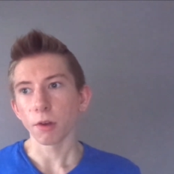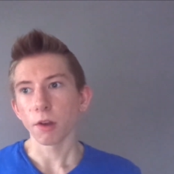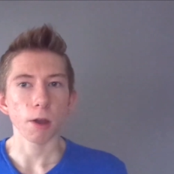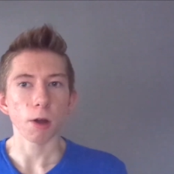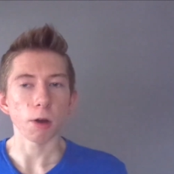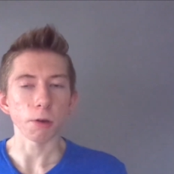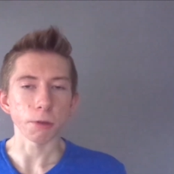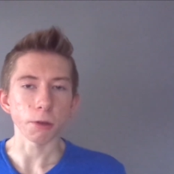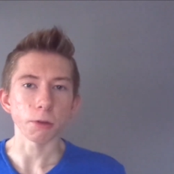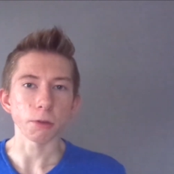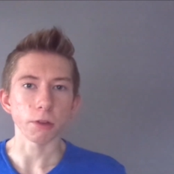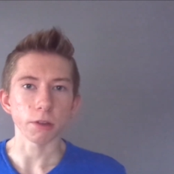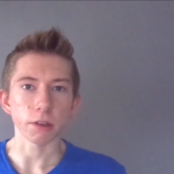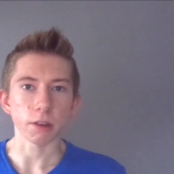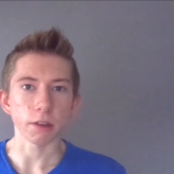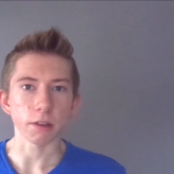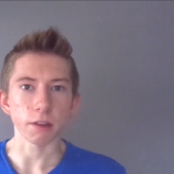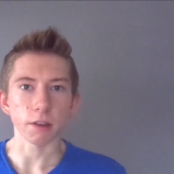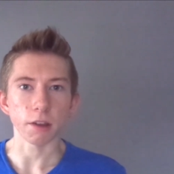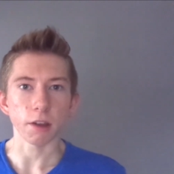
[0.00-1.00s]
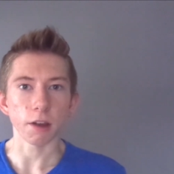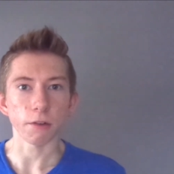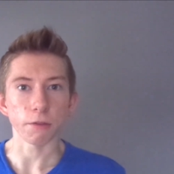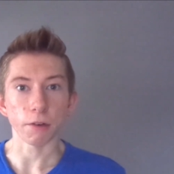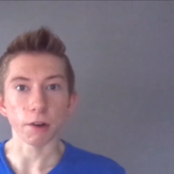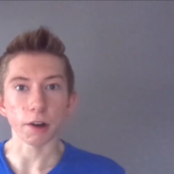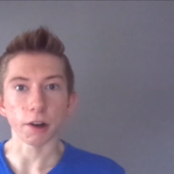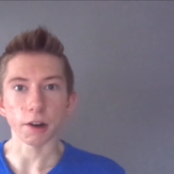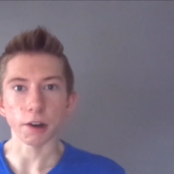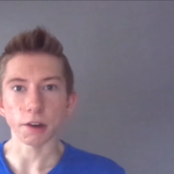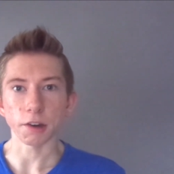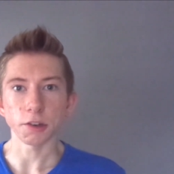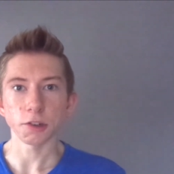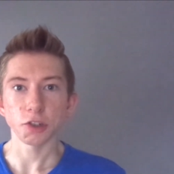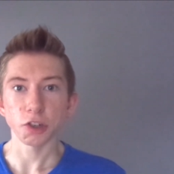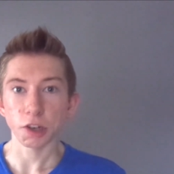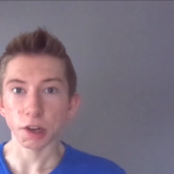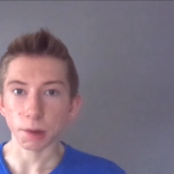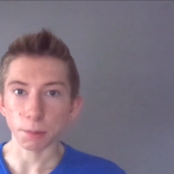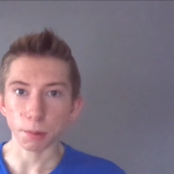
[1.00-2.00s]
Although this isn't a very
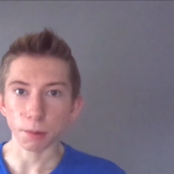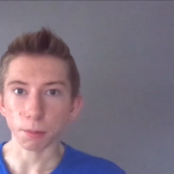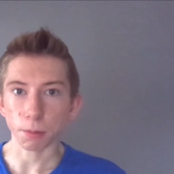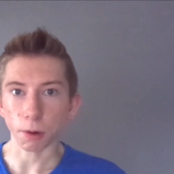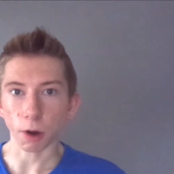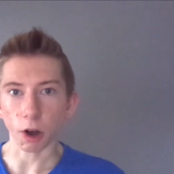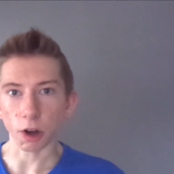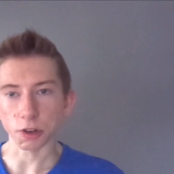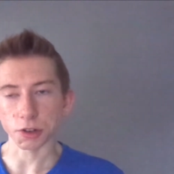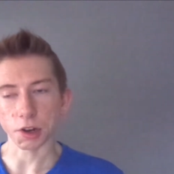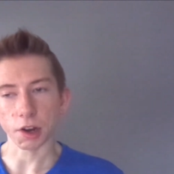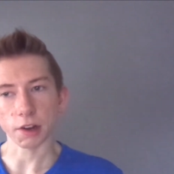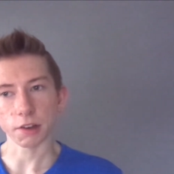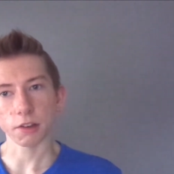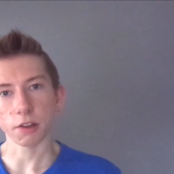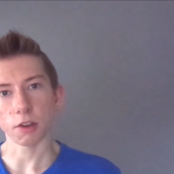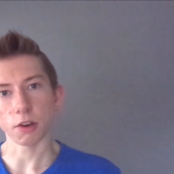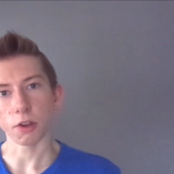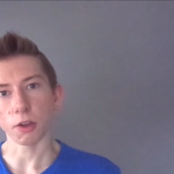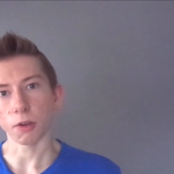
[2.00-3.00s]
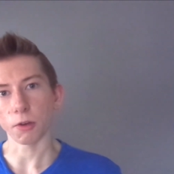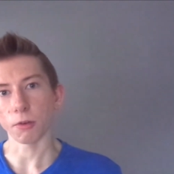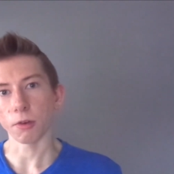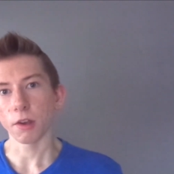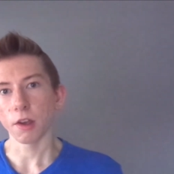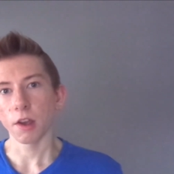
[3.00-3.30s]
cheap project to do,